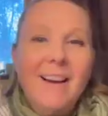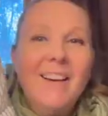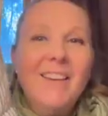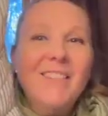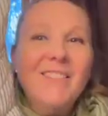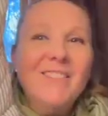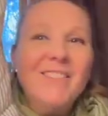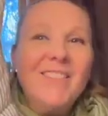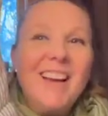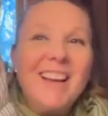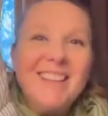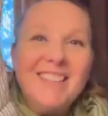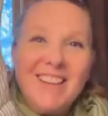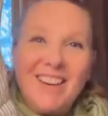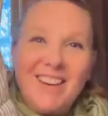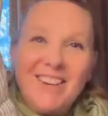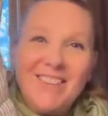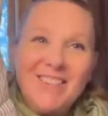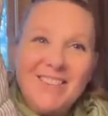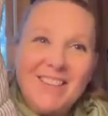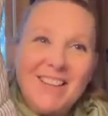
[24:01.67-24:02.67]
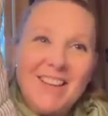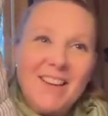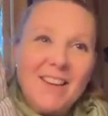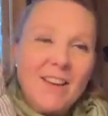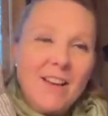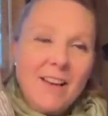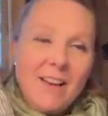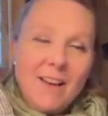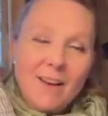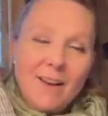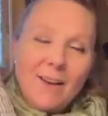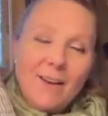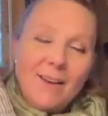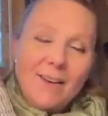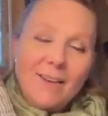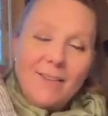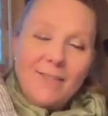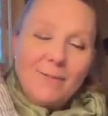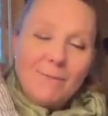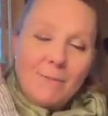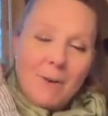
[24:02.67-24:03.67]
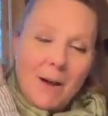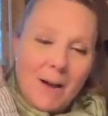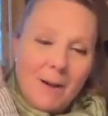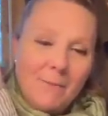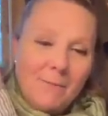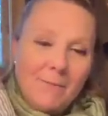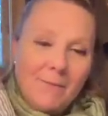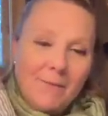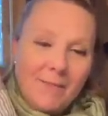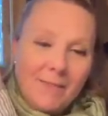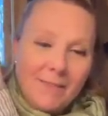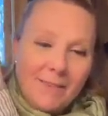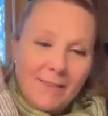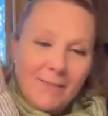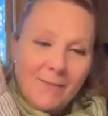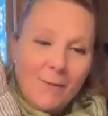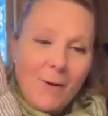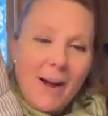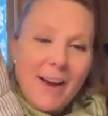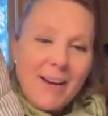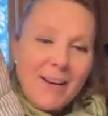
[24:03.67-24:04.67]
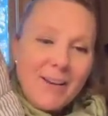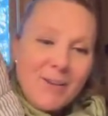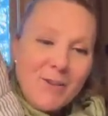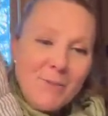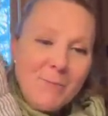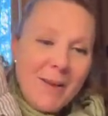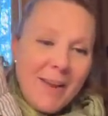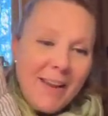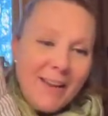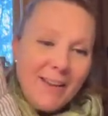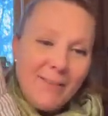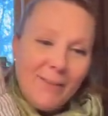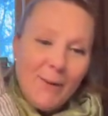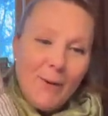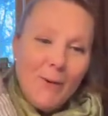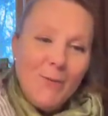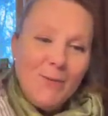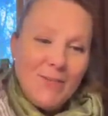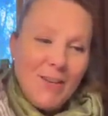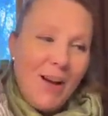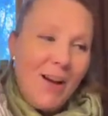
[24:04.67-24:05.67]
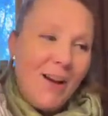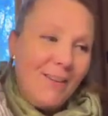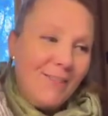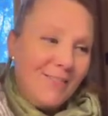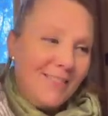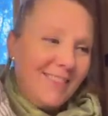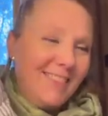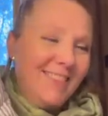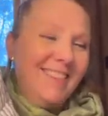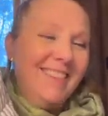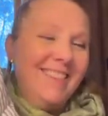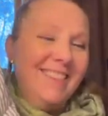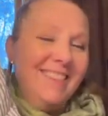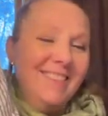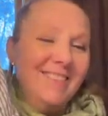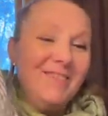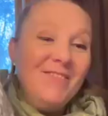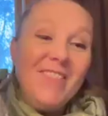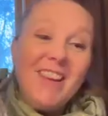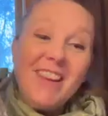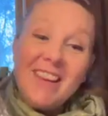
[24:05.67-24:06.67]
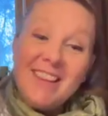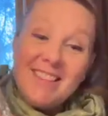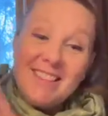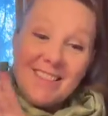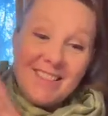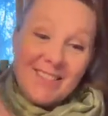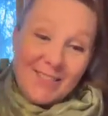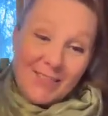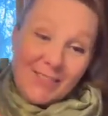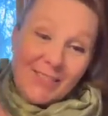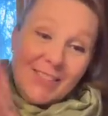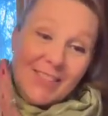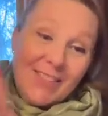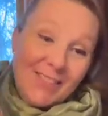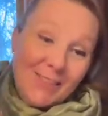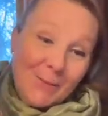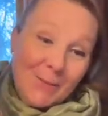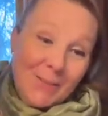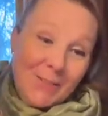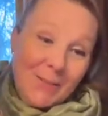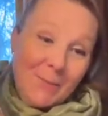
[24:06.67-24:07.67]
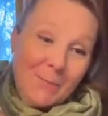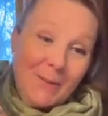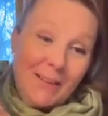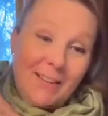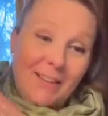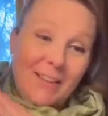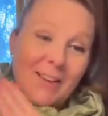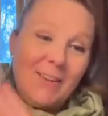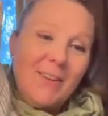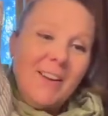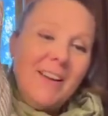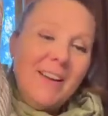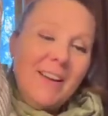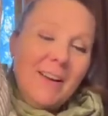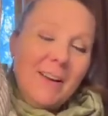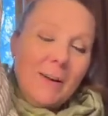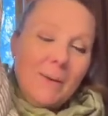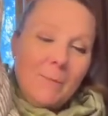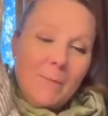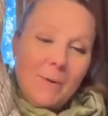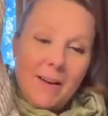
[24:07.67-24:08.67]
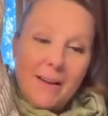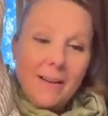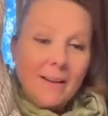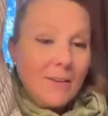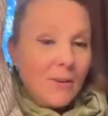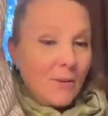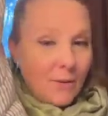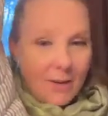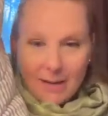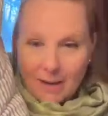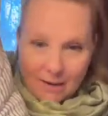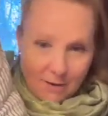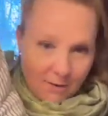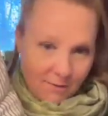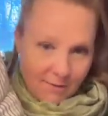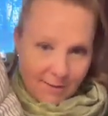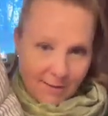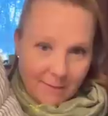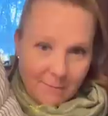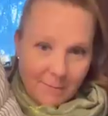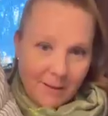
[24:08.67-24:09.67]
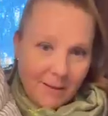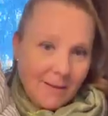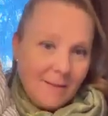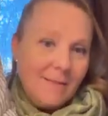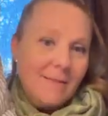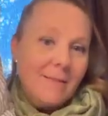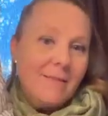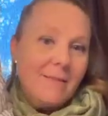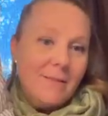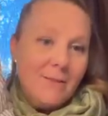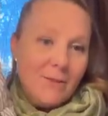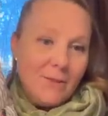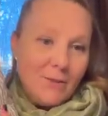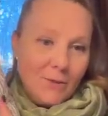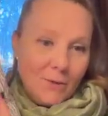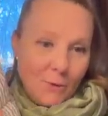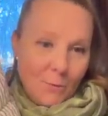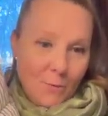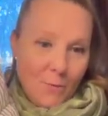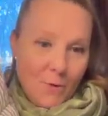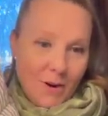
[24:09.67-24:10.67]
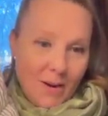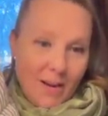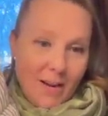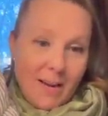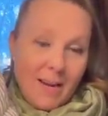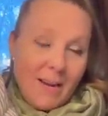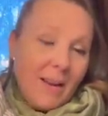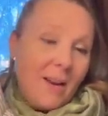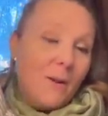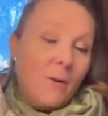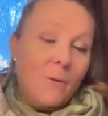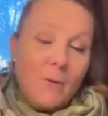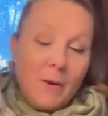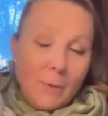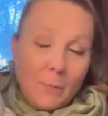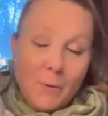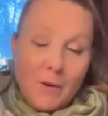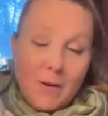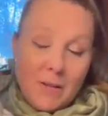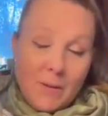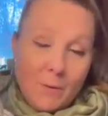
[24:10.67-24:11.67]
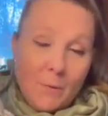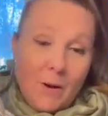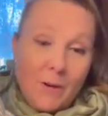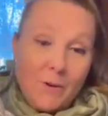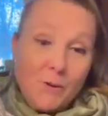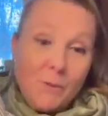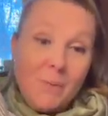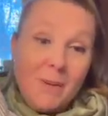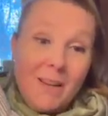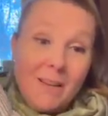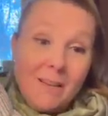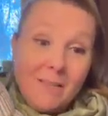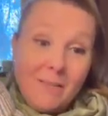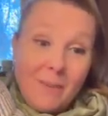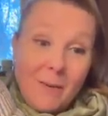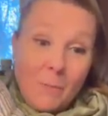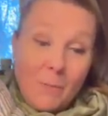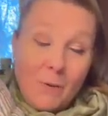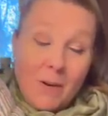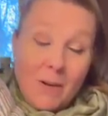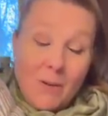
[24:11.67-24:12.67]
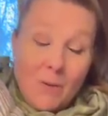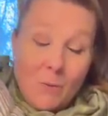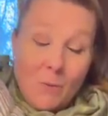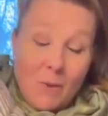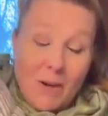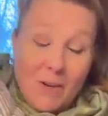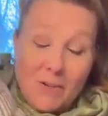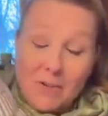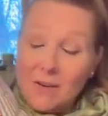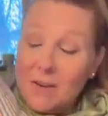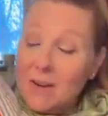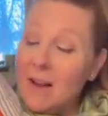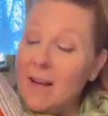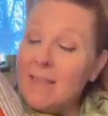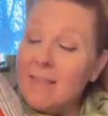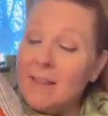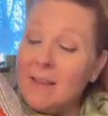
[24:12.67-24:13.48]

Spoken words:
My daughter's like, Mom, why did you make it so soft? Because it's a really squishy pillow, but you can't use it because it's just too pretty. And I don't want to put it in the washer because if I put it in the washer, I